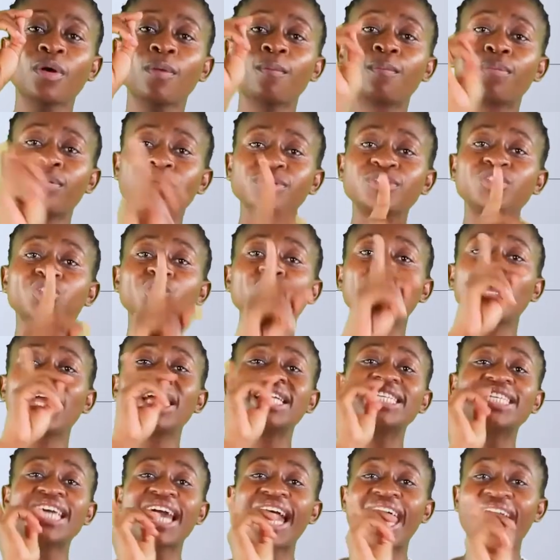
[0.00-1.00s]
puts you
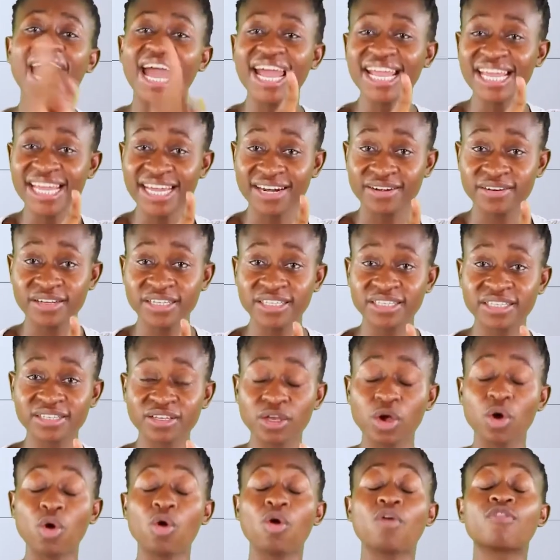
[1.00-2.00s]
at a higher risk
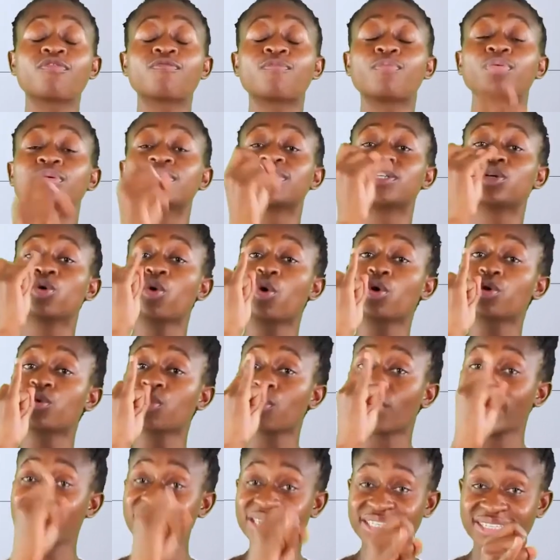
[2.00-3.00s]
of putting
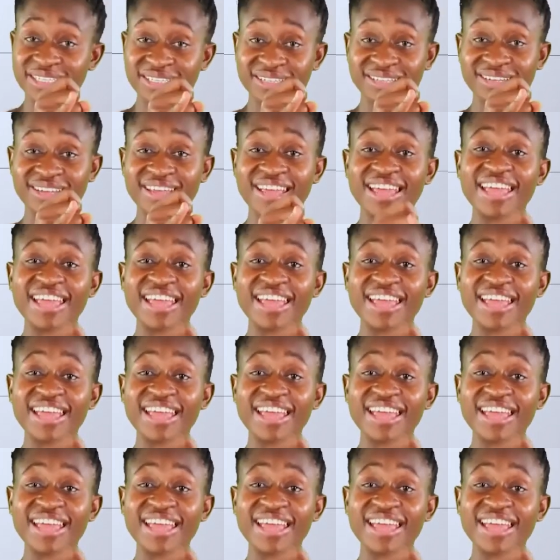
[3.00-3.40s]
on weight,